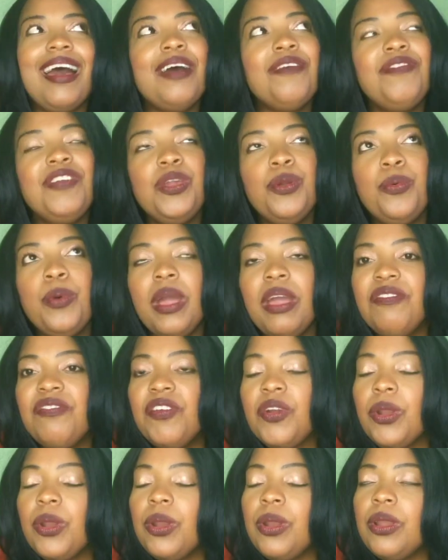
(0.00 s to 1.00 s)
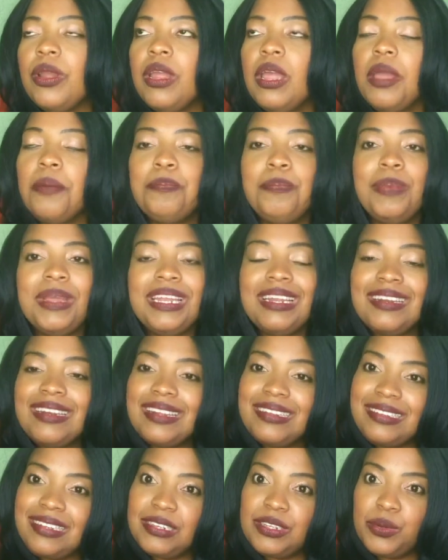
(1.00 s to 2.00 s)
Have you ever been in
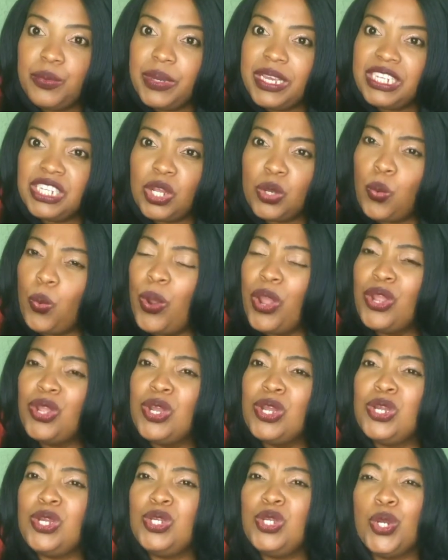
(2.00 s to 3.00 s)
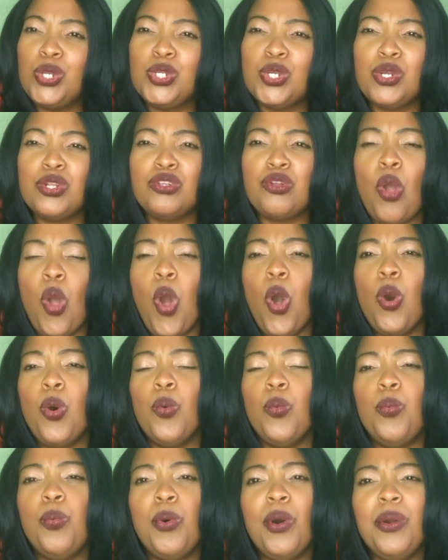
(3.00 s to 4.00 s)
a situation where you're just
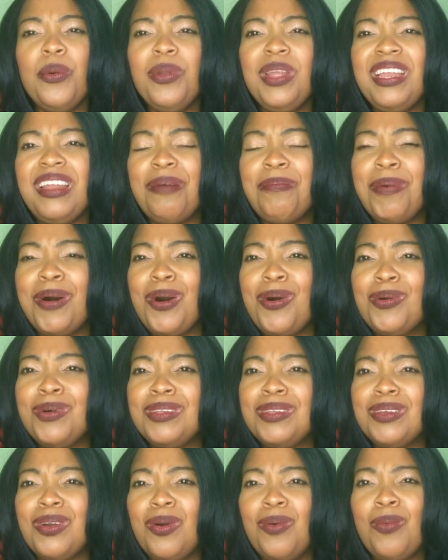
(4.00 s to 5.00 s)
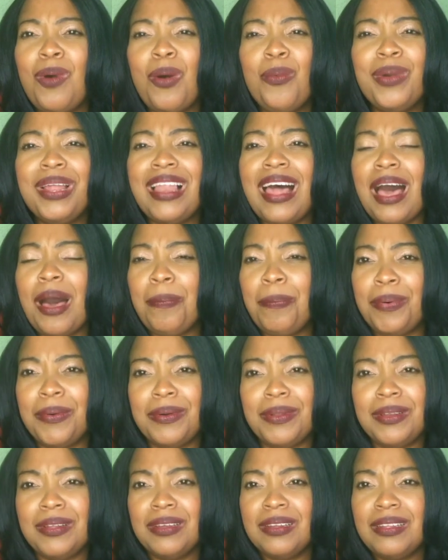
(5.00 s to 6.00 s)
worried about what will
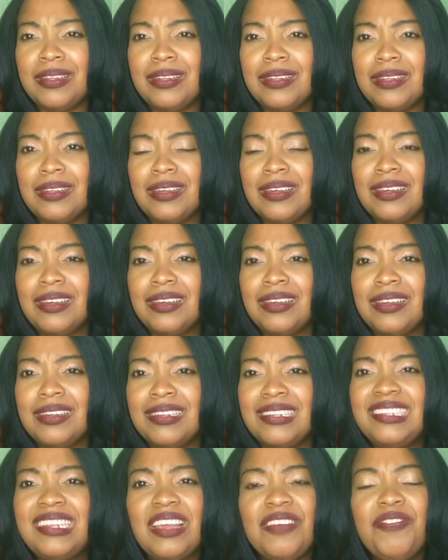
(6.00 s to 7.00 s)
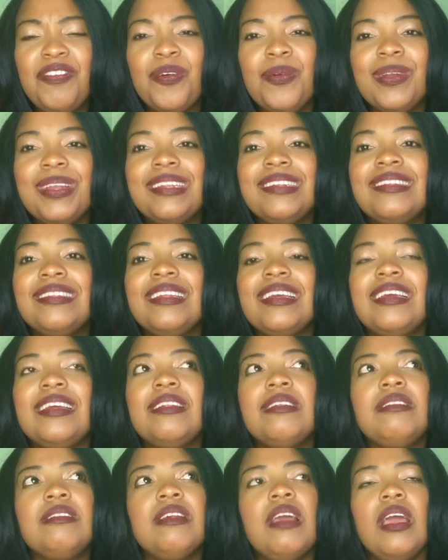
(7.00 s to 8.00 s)
happen? Say, for
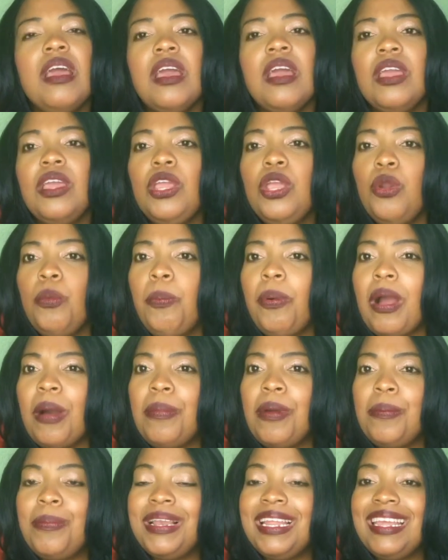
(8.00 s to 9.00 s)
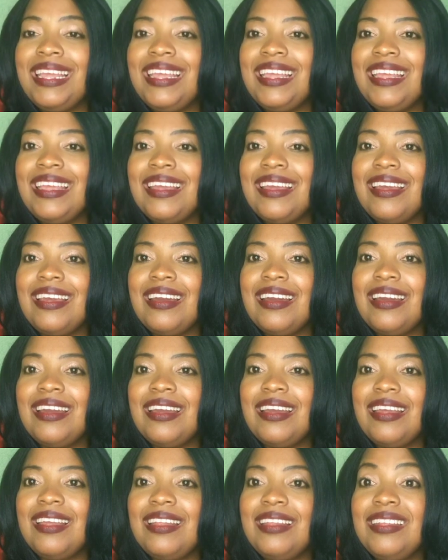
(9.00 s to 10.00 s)
instance, you probably,
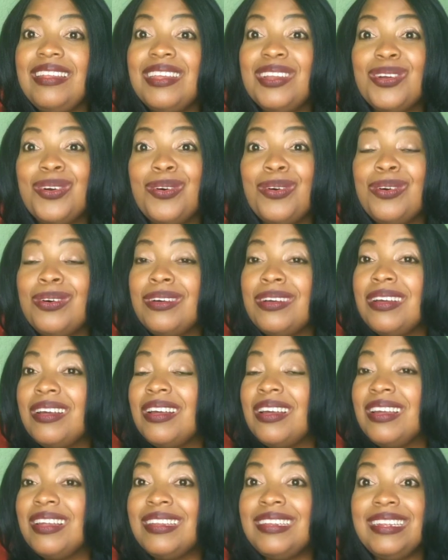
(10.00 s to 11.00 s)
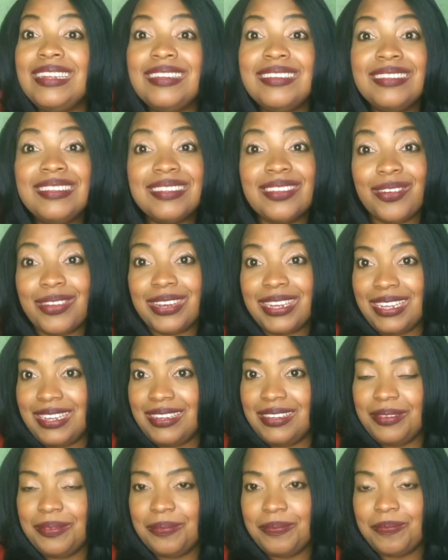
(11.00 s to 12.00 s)
you know, didn't study
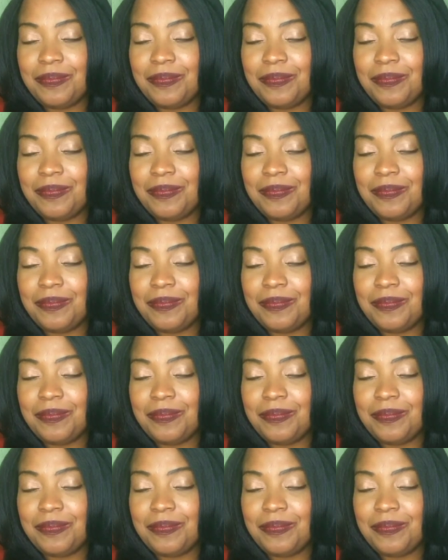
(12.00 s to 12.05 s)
